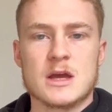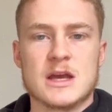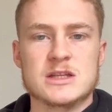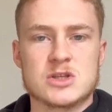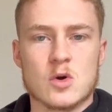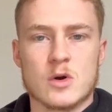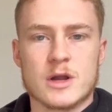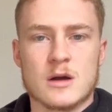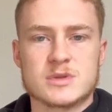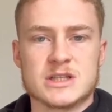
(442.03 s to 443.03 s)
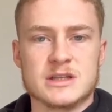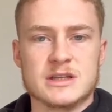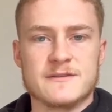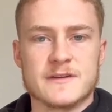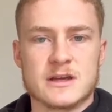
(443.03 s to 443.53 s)
He's gone up
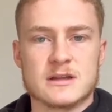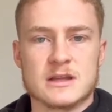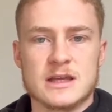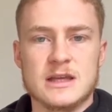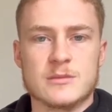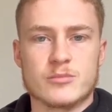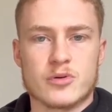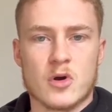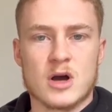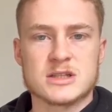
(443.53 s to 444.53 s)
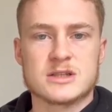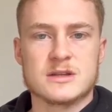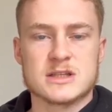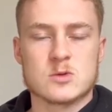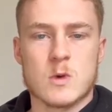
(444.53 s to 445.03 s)
significantly in price
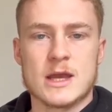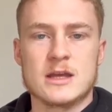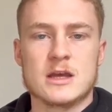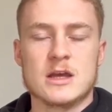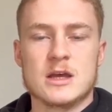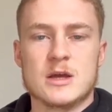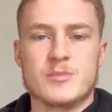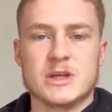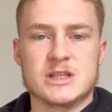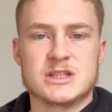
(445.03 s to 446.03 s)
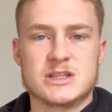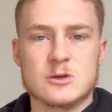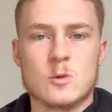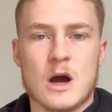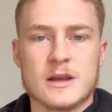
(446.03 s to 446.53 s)
this week, but he's
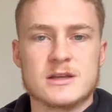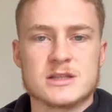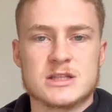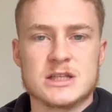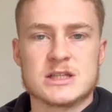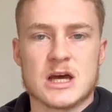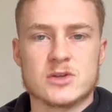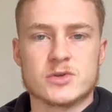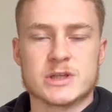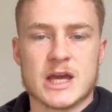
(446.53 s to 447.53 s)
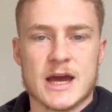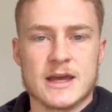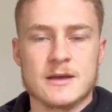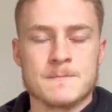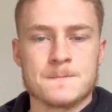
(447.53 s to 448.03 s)
still under
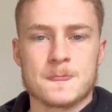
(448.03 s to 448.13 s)
600k.